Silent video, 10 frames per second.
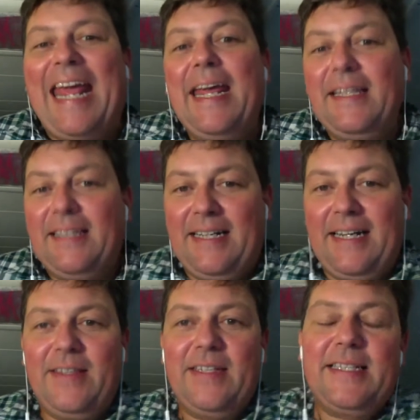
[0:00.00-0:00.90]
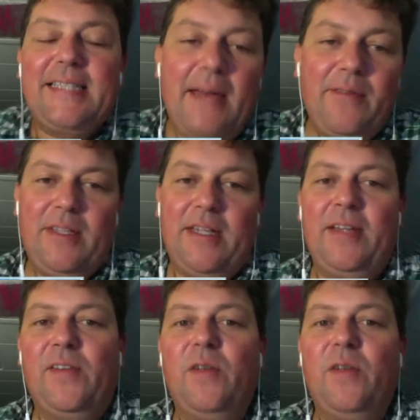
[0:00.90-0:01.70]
England in the 70s,